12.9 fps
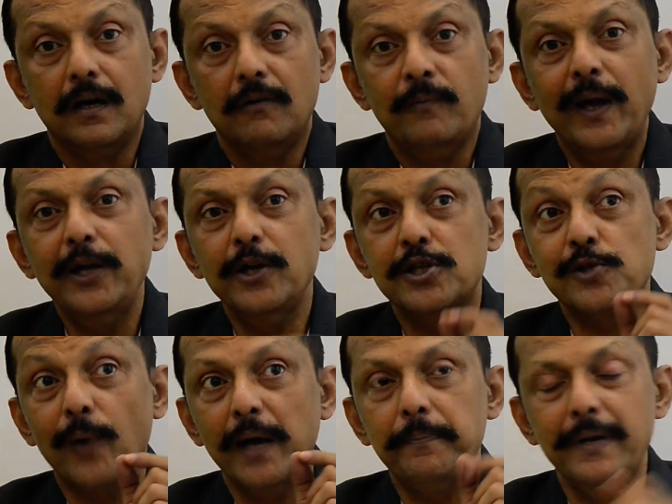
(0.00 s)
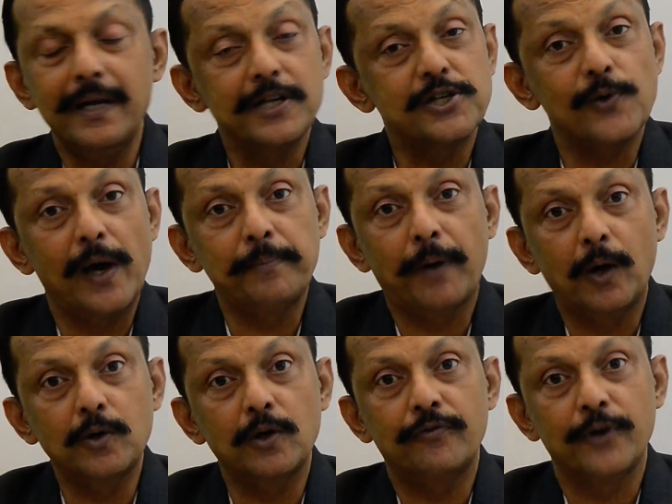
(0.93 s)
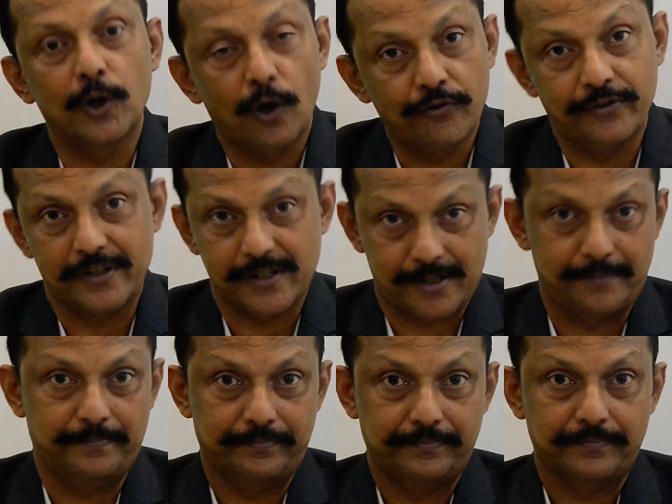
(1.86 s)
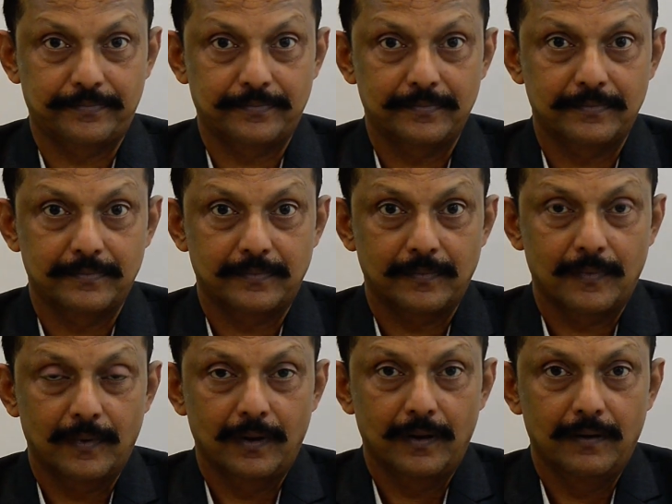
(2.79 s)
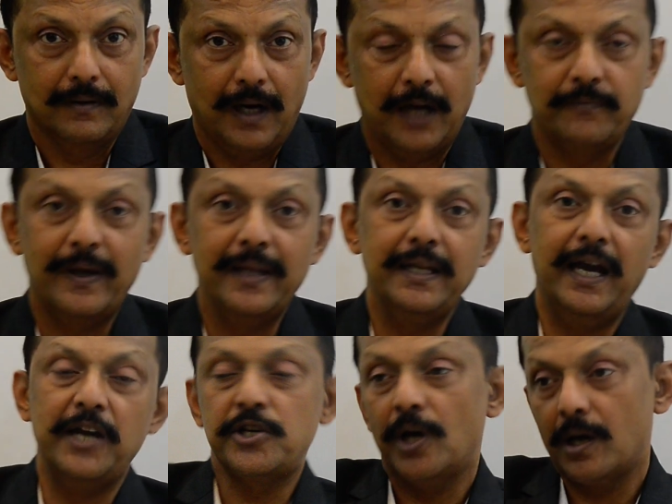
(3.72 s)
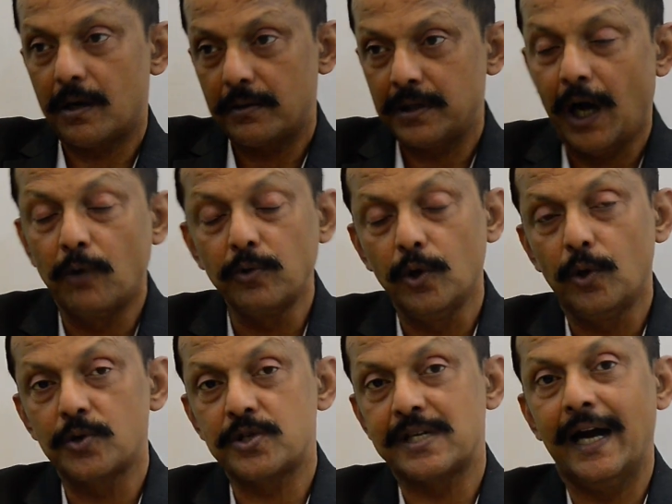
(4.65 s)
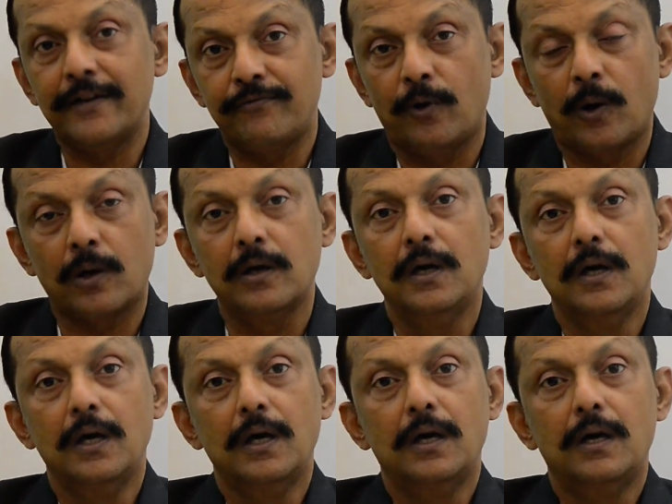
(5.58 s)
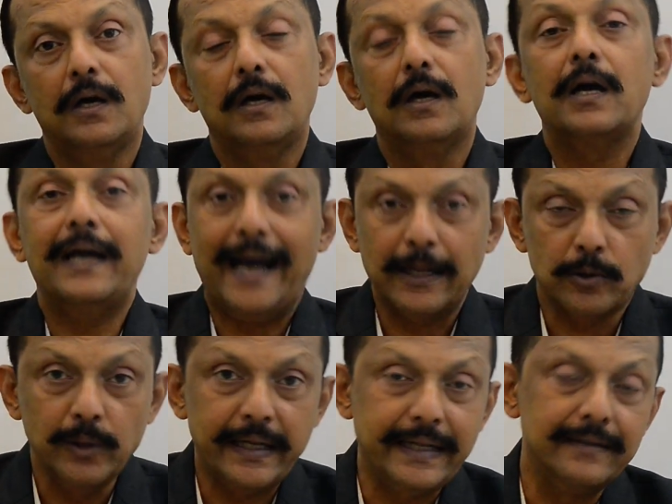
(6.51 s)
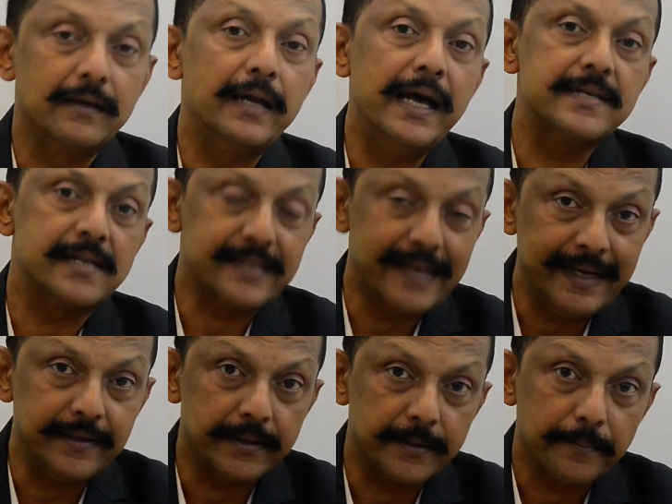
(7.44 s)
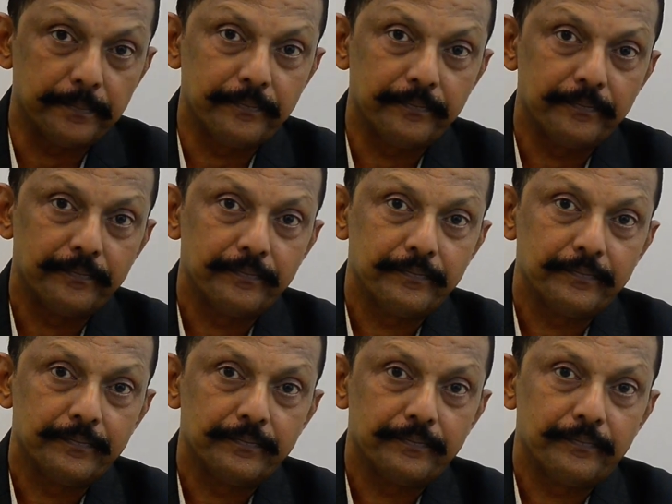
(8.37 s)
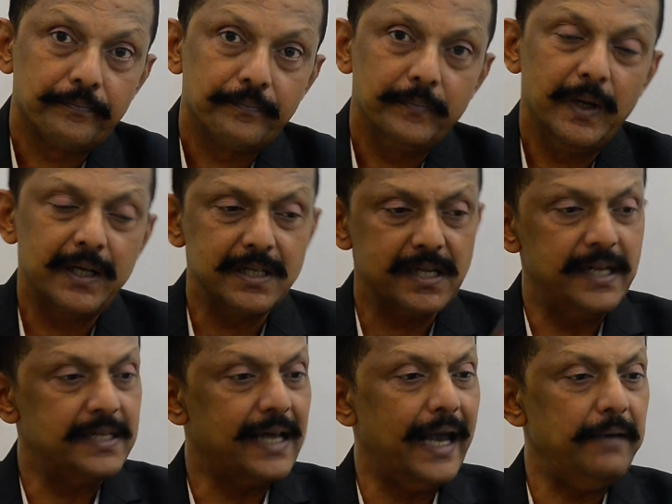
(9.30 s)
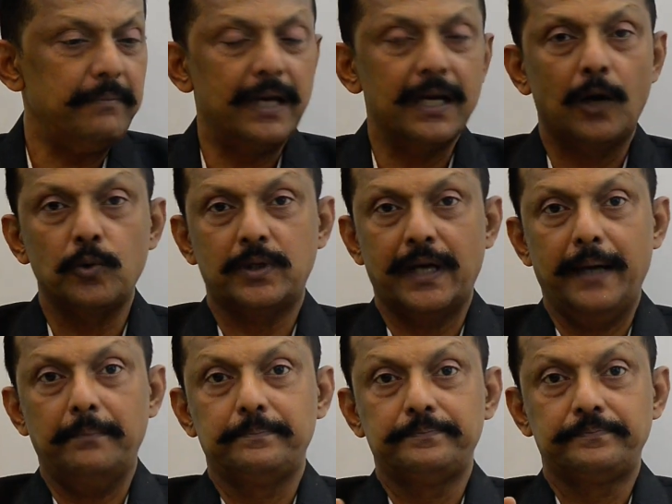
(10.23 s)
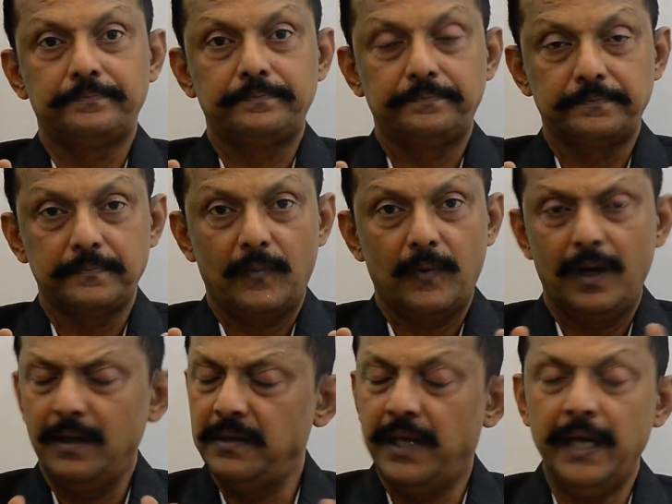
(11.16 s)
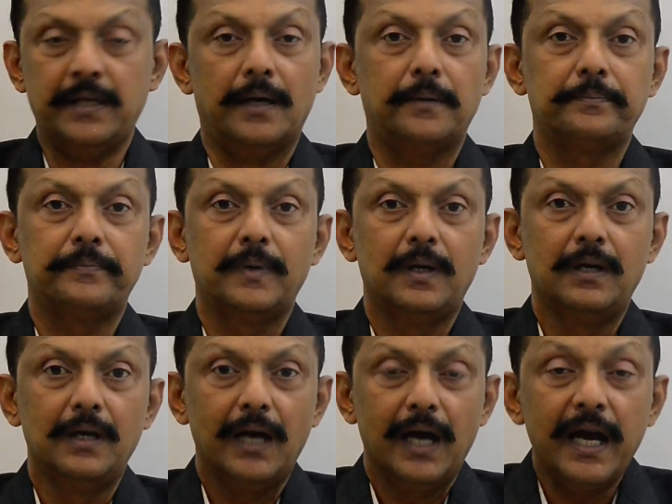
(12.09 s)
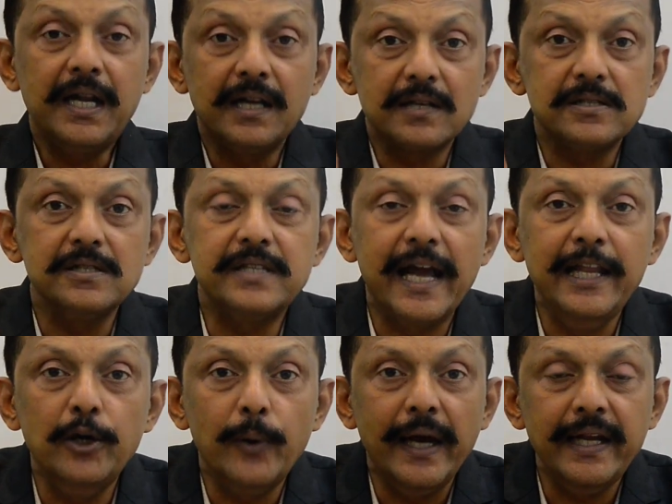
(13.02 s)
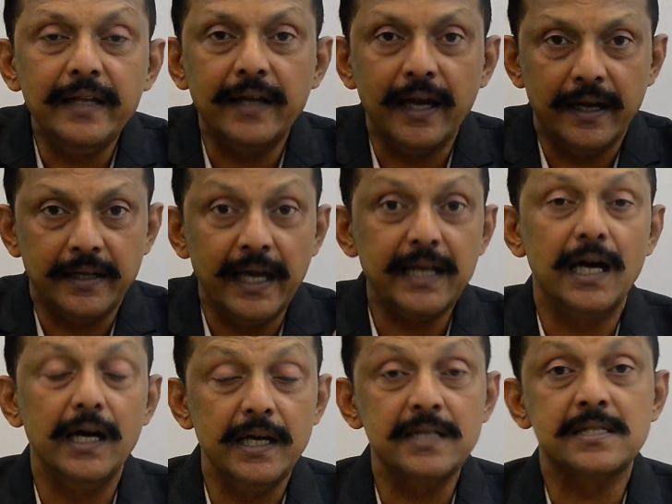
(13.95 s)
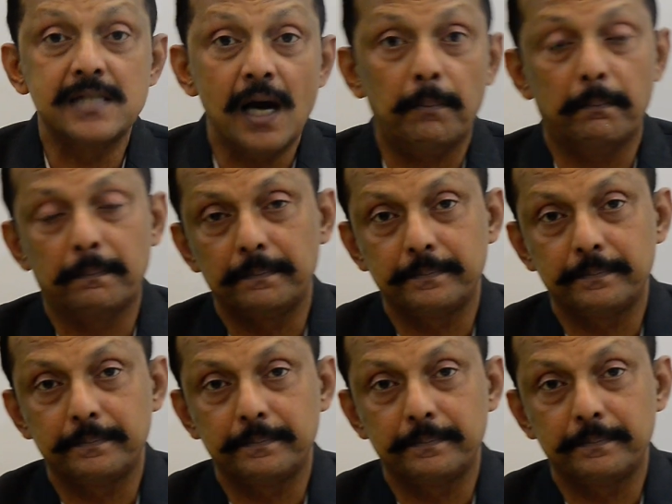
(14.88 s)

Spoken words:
When you swipe in and swipe out of your office, and when the HR downloads that for calculating the days attended, it is in time and out time data. It doesn't tell you anything. Data is done.